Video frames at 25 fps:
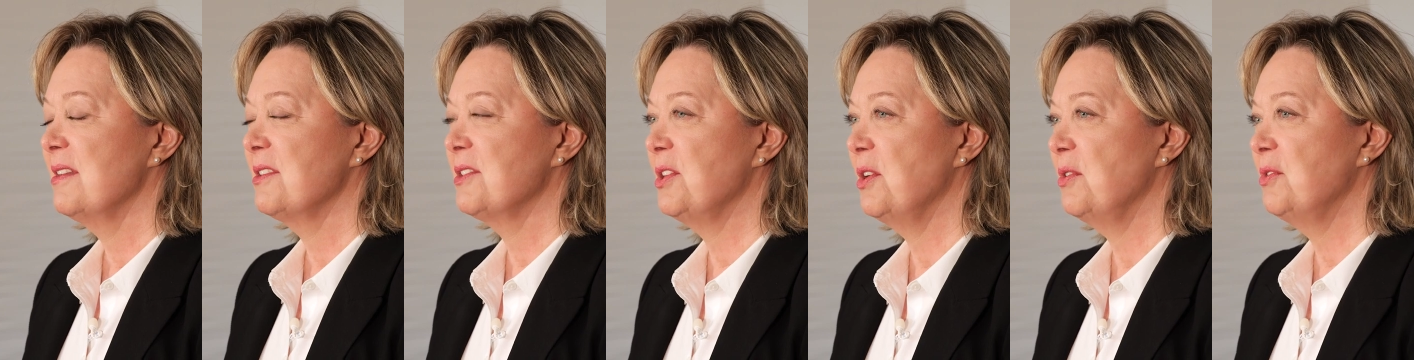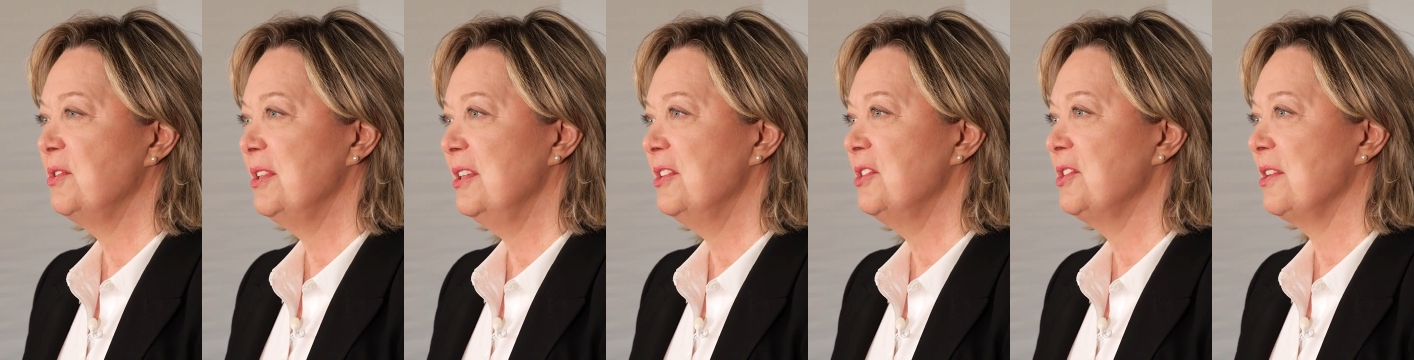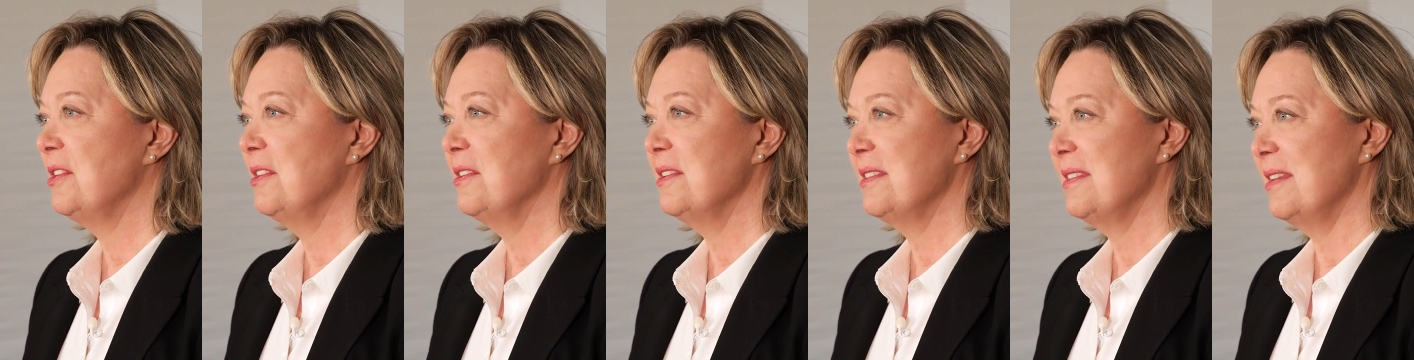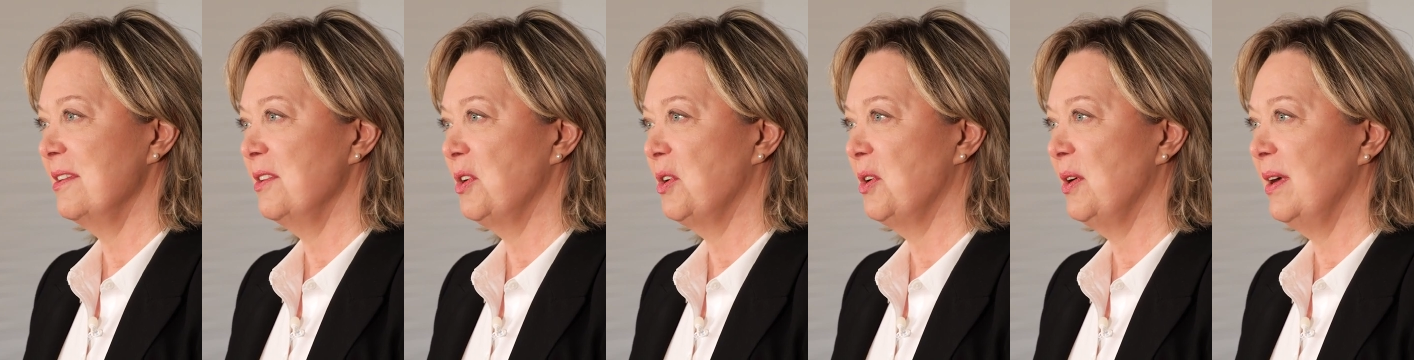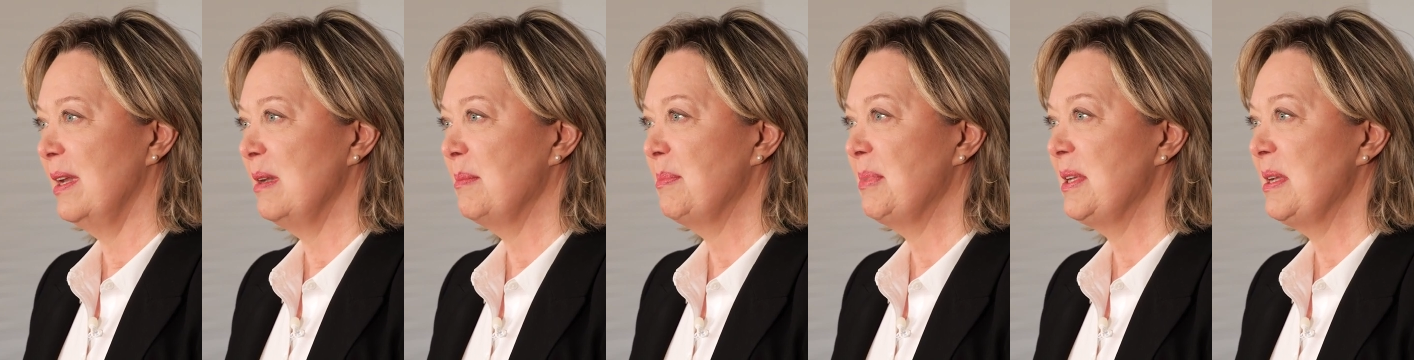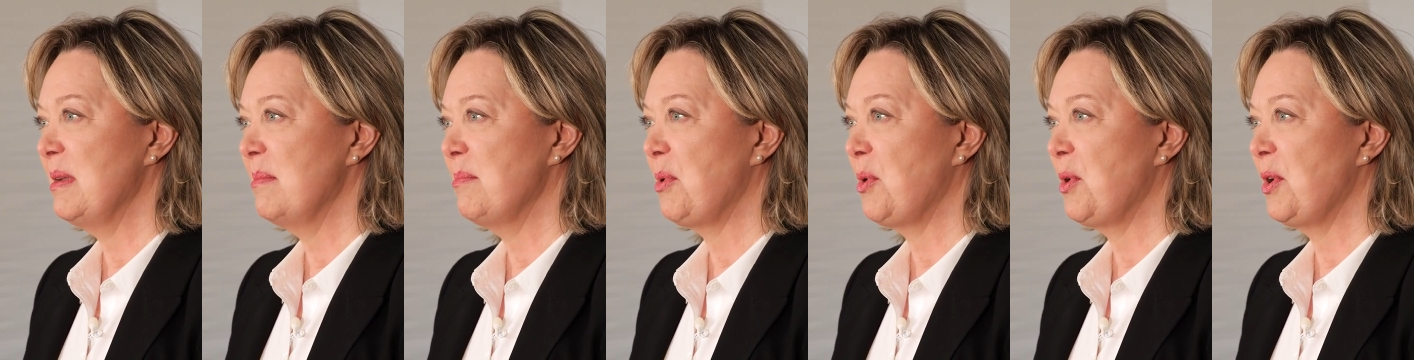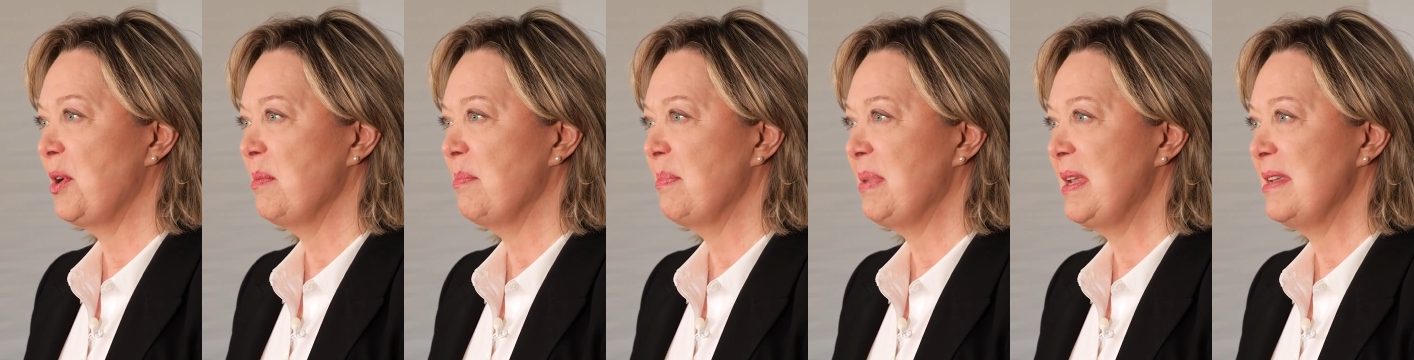So digital is an incredibly
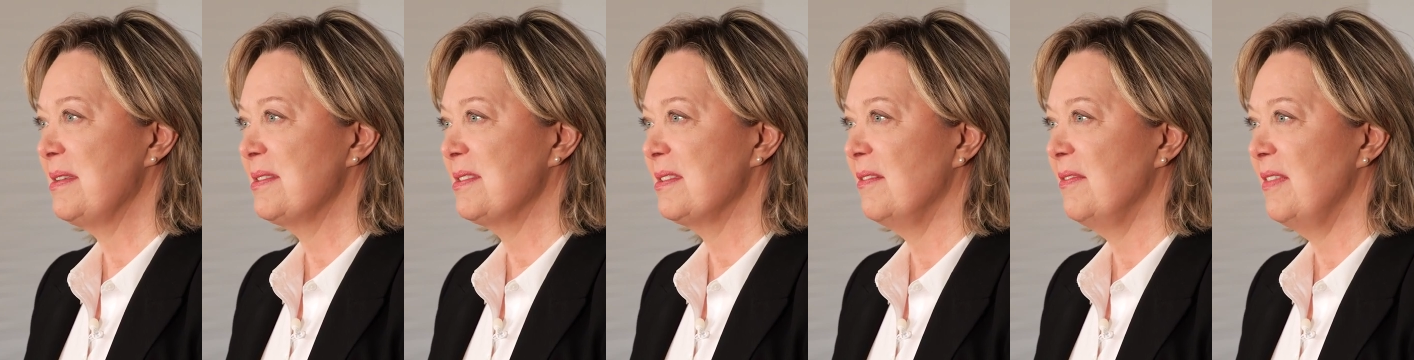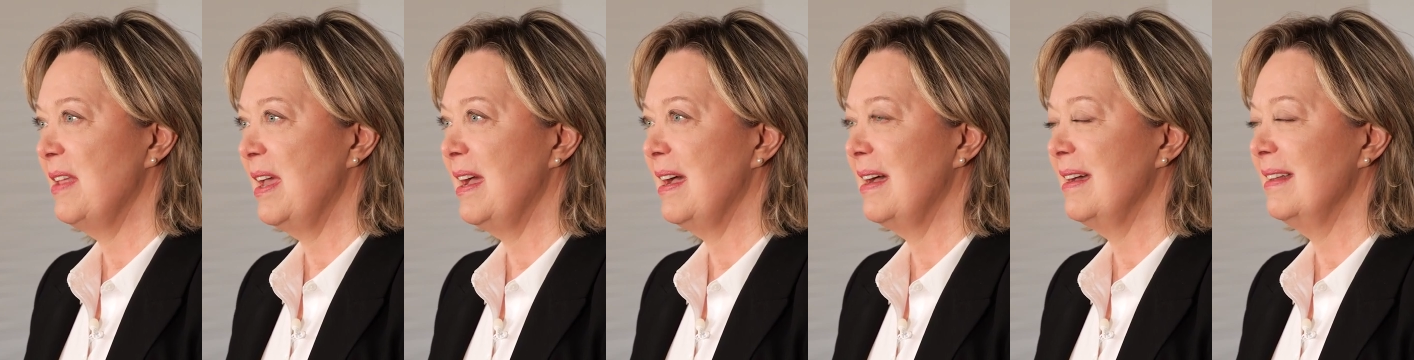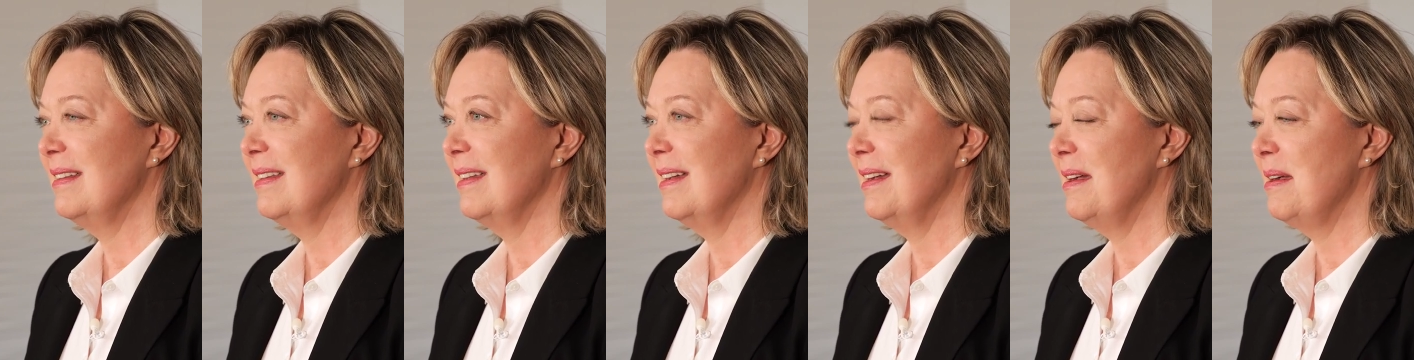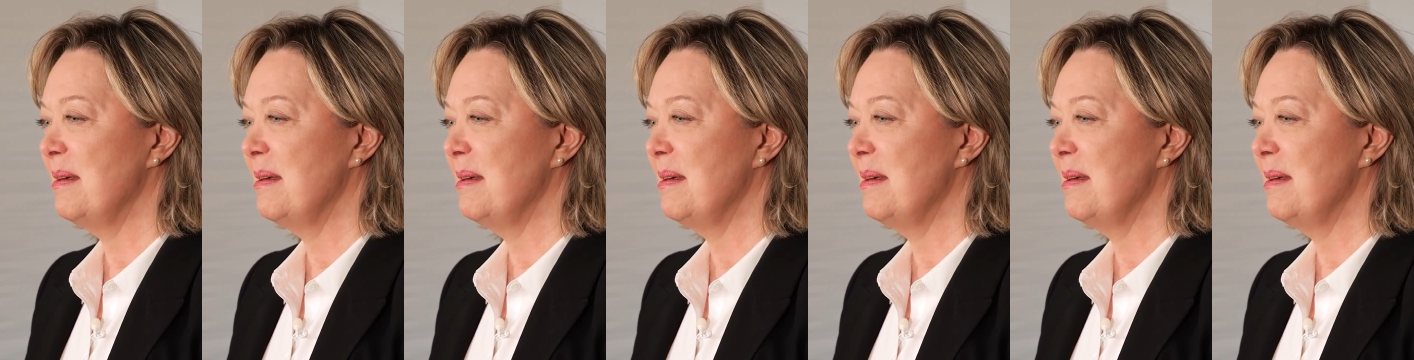important piece of that.